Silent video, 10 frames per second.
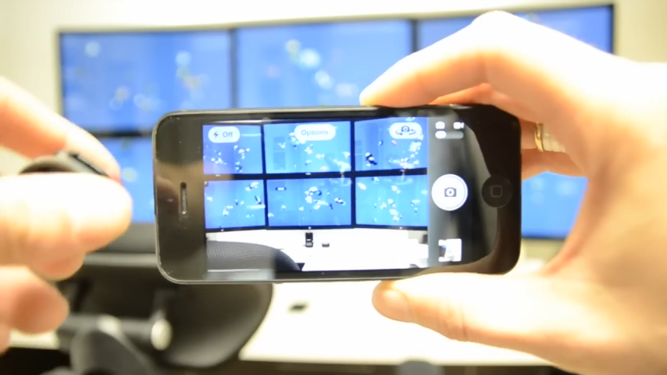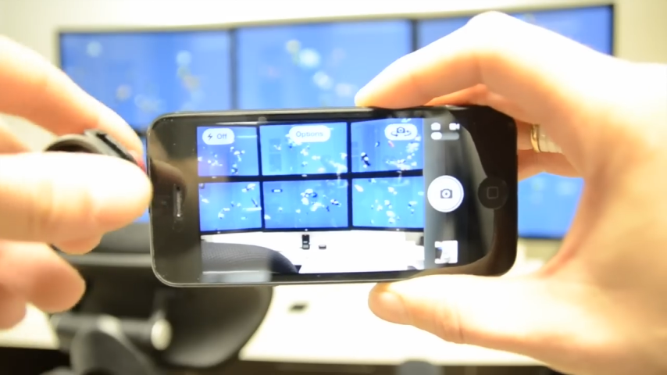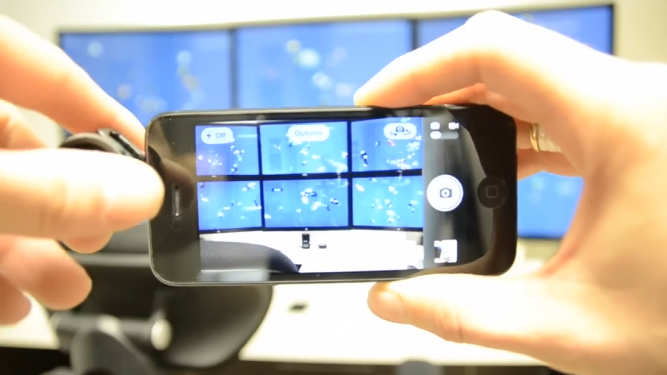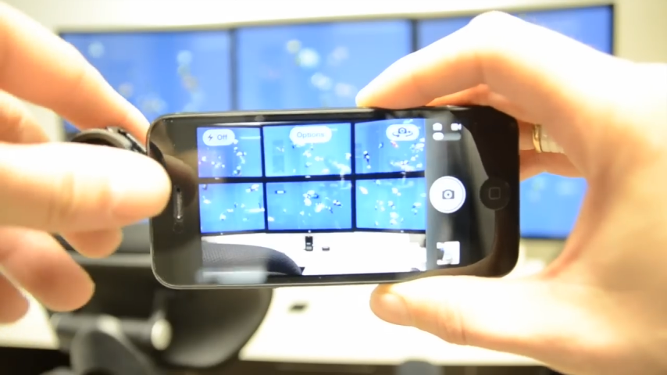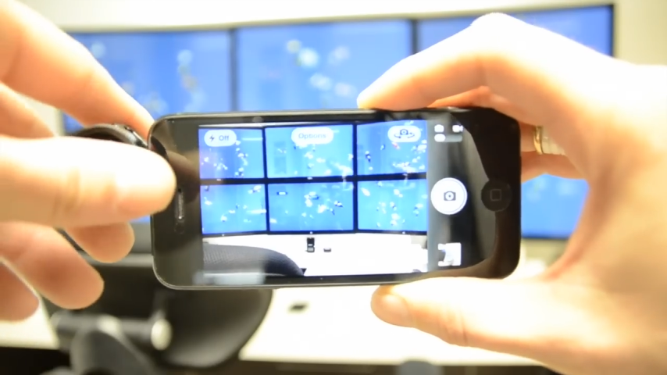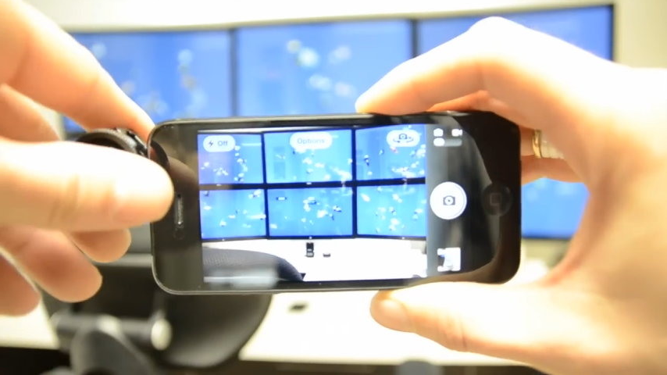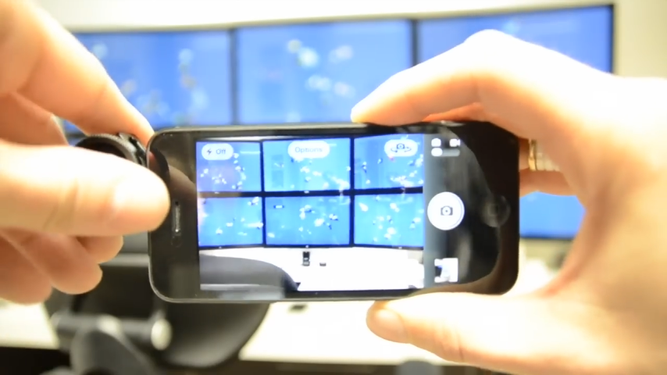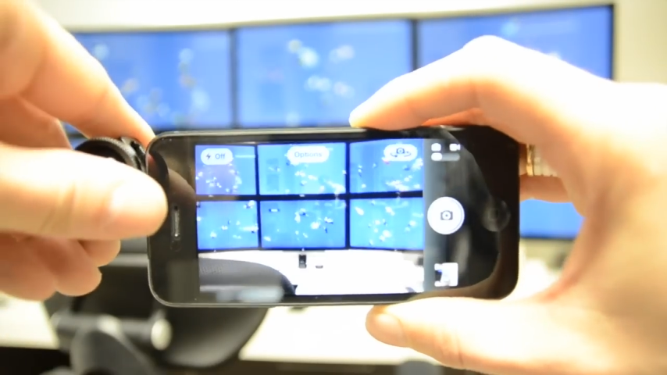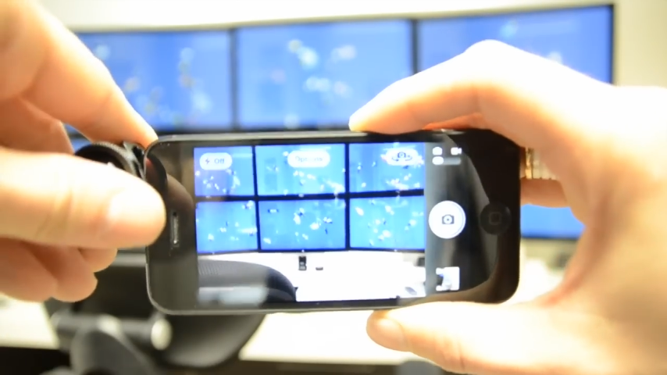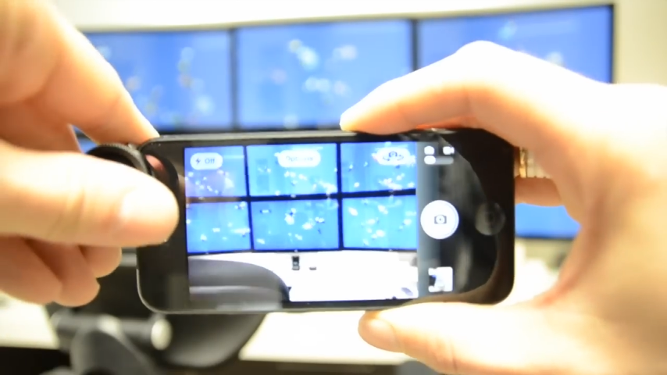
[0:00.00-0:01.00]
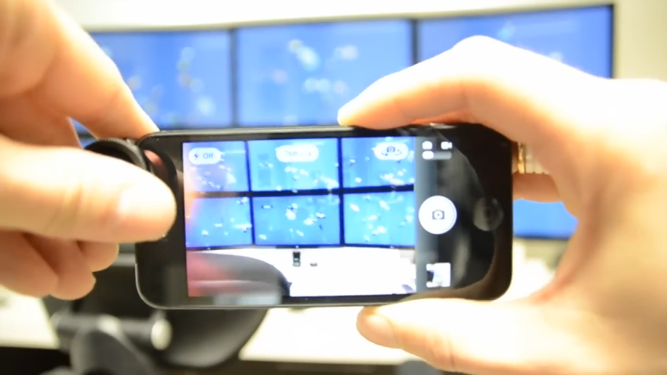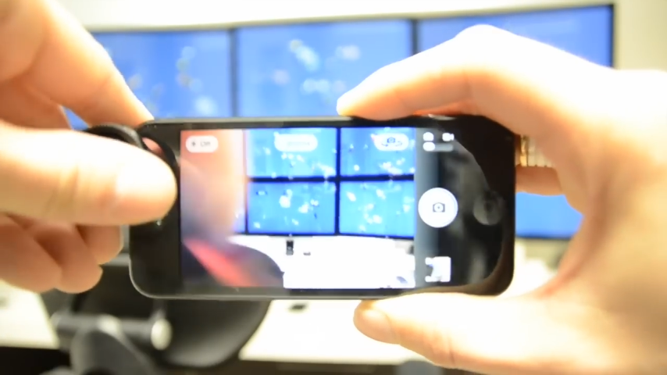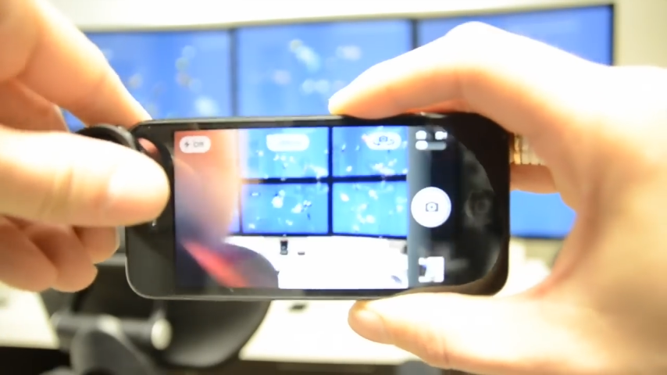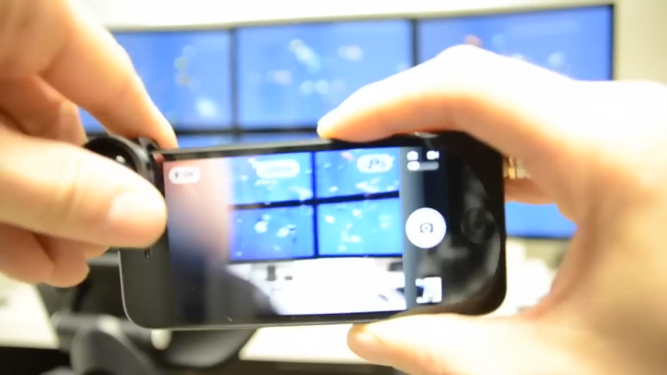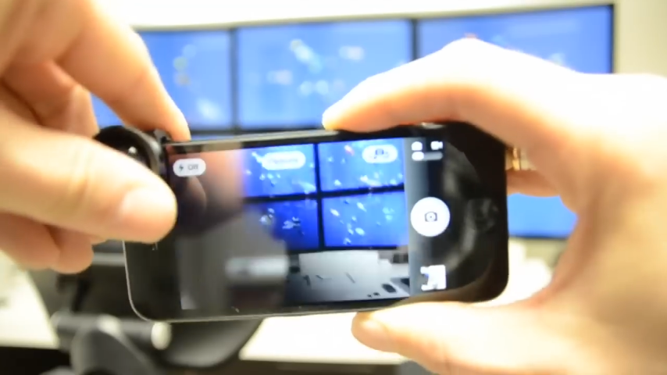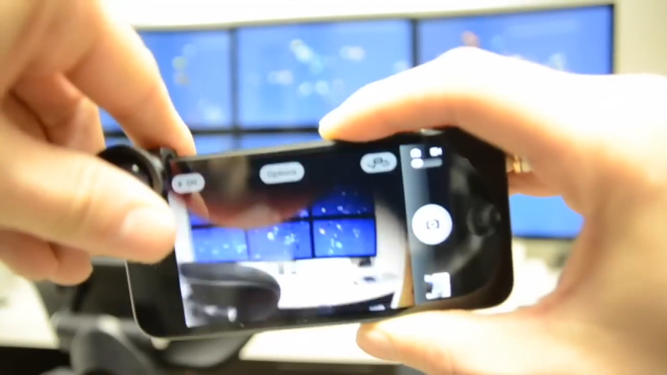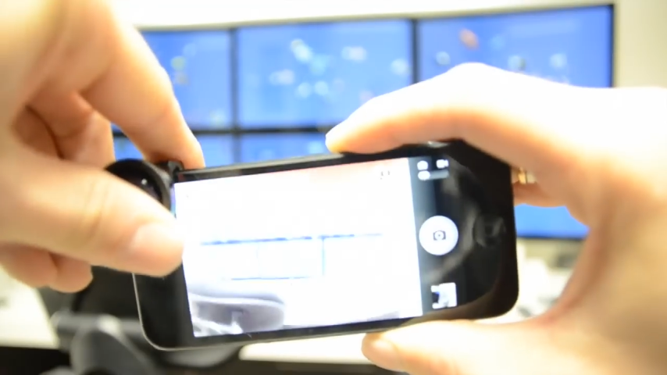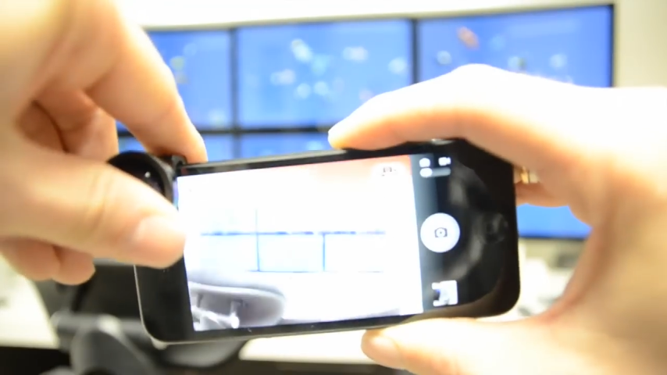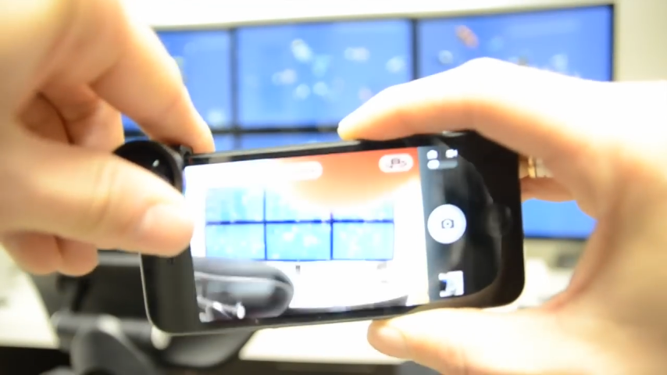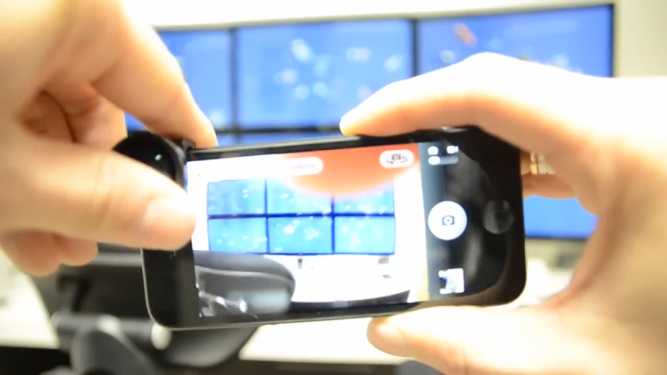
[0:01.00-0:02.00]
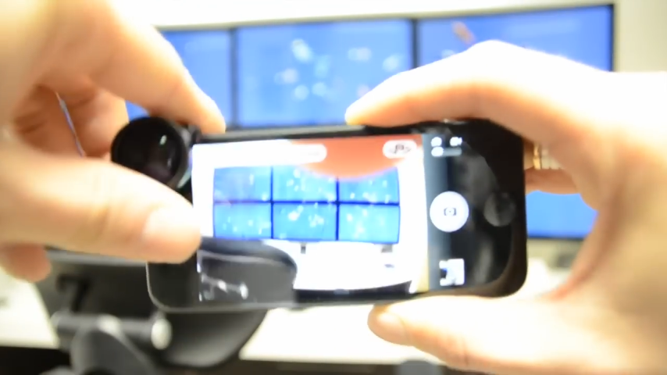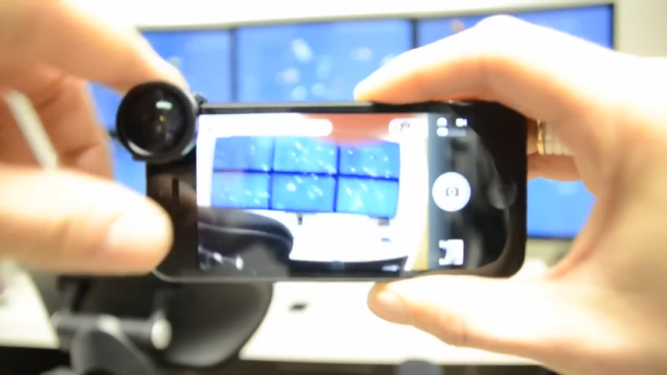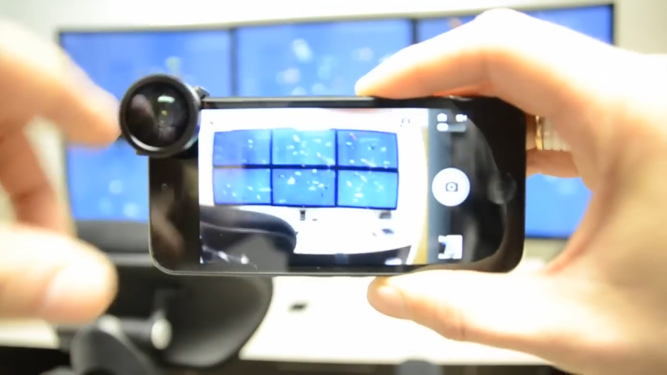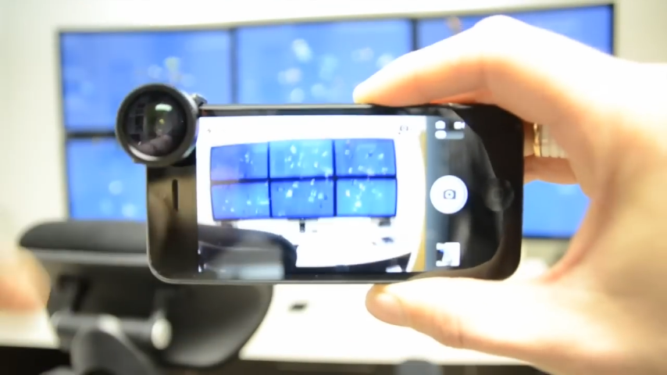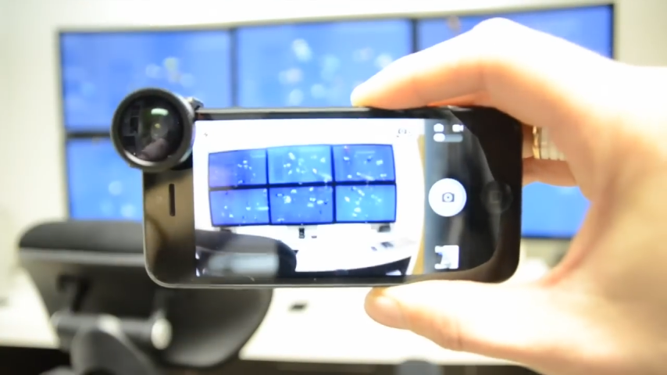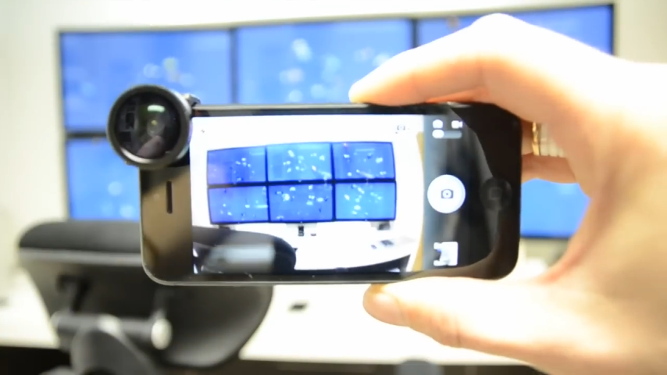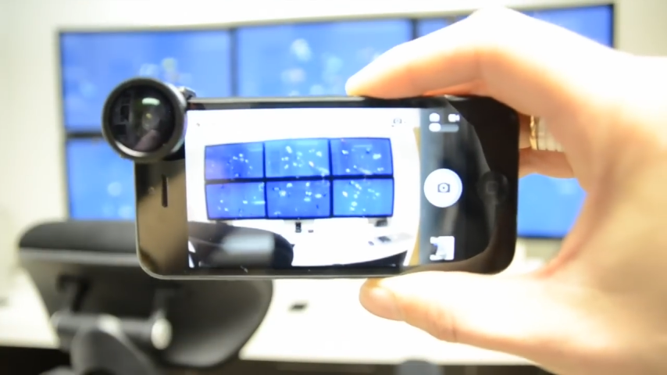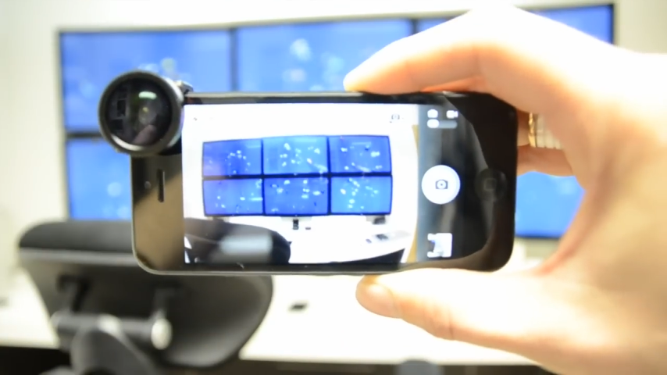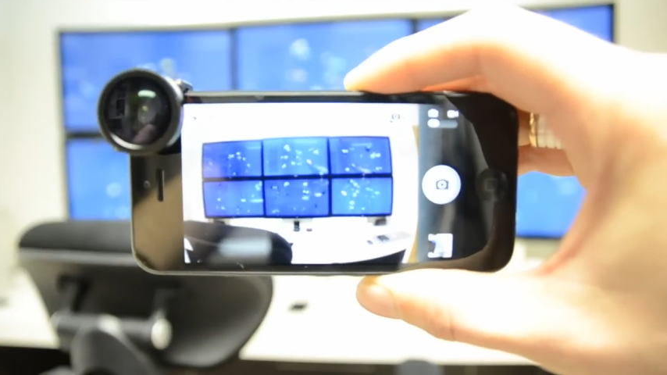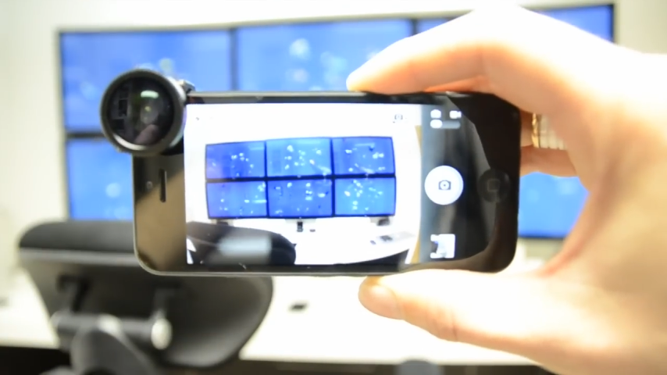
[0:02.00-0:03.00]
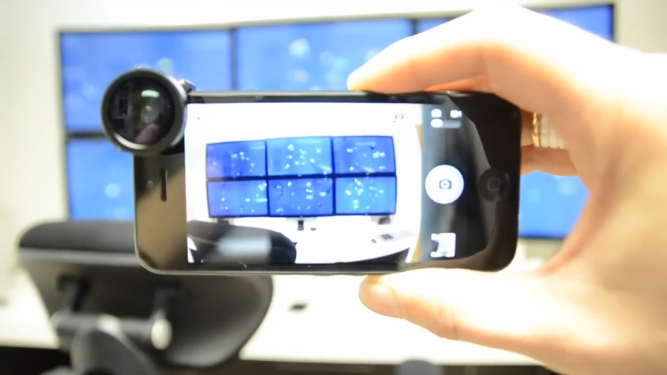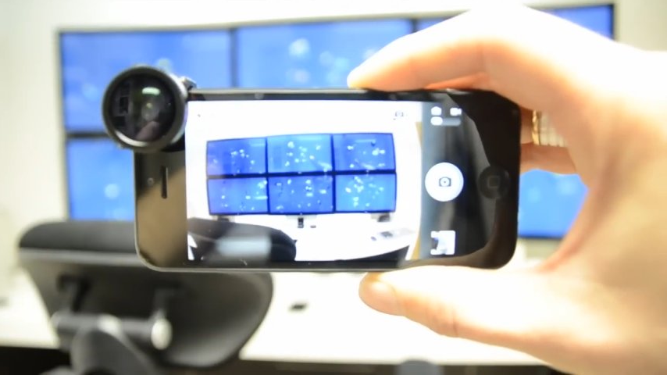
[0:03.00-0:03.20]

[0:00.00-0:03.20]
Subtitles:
Nobody's mouth can be seen.